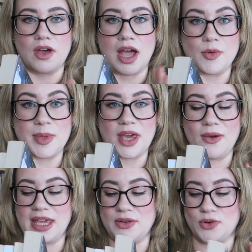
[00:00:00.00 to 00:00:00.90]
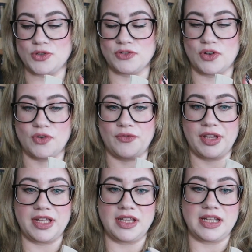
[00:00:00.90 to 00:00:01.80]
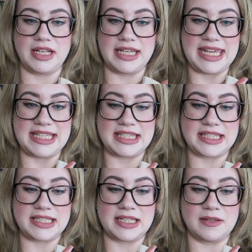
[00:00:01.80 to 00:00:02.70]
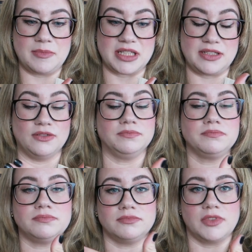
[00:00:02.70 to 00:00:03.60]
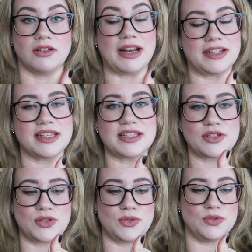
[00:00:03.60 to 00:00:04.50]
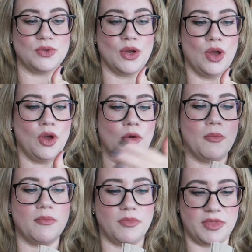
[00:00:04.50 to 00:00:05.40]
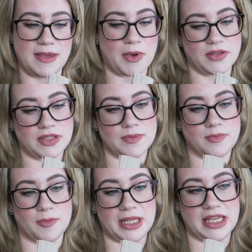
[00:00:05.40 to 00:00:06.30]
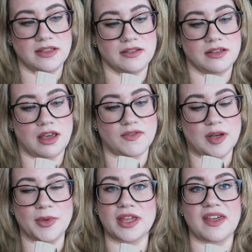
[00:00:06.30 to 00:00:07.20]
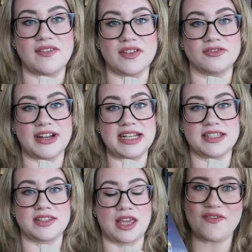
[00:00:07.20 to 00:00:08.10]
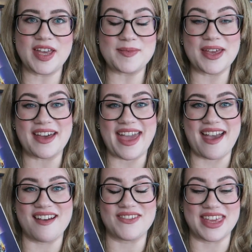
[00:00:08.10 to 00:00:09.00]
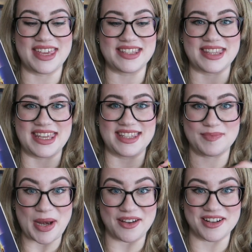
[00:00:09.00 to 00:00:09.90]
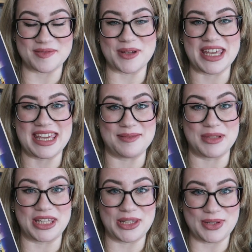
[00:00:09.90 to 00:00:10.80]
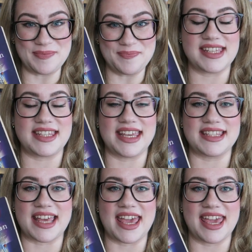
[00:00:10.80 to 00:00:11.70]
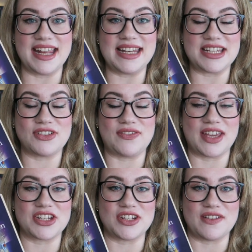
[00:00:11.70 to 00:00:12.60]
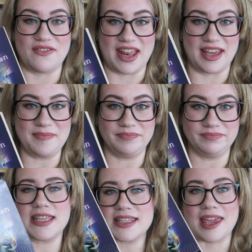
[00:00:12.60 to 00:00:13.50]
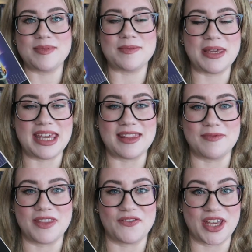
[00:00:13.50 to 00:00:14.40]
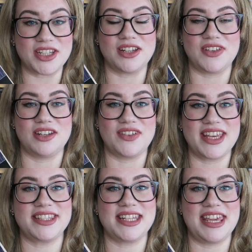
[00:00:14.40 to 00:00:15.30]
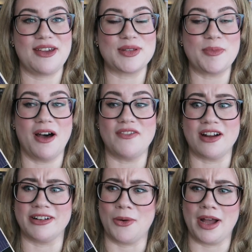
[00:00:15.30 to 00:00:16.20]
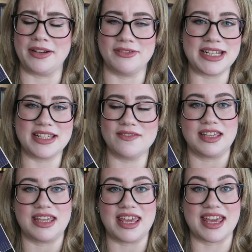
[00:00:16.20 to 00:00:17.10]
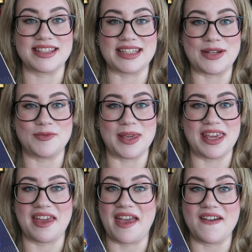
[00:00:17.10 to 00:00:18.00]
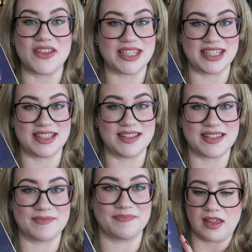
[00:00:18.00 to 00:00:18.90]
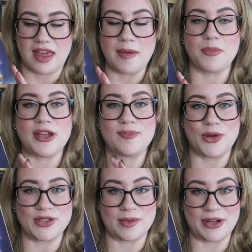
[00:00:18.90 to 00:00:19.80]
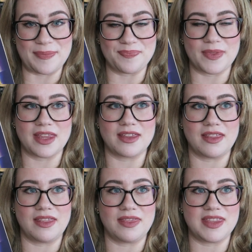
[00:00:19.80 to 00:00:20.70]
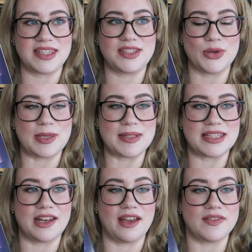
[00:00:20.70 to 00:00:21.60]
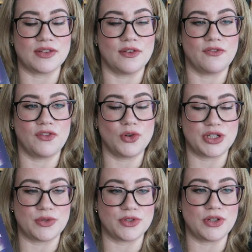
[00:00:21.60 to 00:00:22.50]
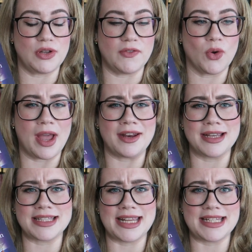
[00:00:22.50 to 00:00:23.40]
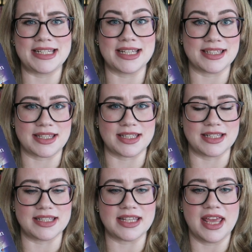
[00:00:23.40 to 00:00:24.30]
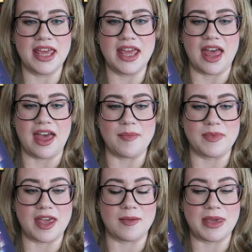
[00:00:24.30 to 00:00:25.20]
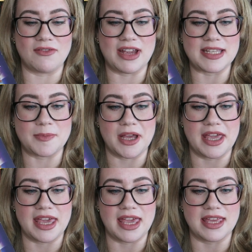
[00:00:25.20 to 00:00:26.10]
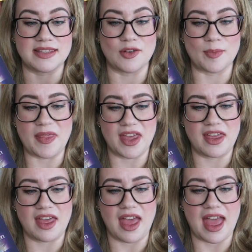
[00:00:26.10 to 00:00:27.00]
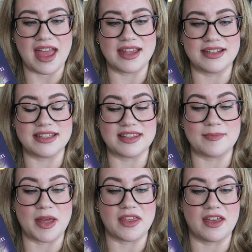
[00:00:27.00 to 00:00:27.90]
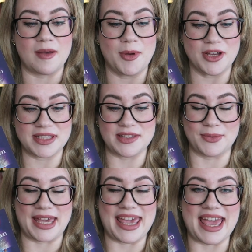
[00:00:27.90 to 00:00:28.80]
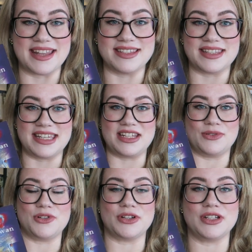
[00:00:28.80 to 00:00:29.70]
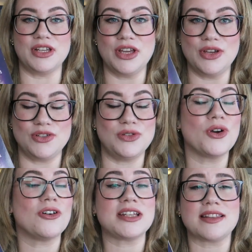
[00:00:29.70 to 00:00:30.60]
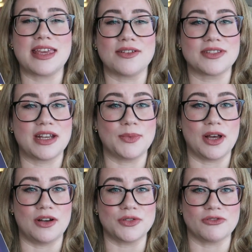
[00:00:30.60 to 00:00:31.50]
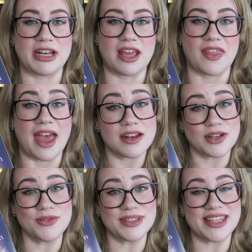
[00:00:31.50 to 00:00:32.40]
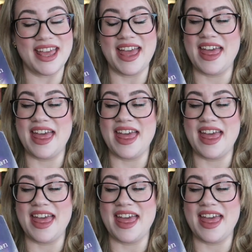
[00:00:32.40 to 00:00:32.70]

I will be going in order of least but still horrendous to the most probably effed up book that I've ever read. So the first book I have is The Cement Garden by Ian McEwan. This is a literary fiction novella. This came to me in the first year of university. It was part of our required reading. It has stayed with me ever since. A brief plot summary. This documents the lives of 4 children who live quite an isolated existence, and they're being raised by a single mother, and the mother passes away and the children do not contact the outside world or any other adults.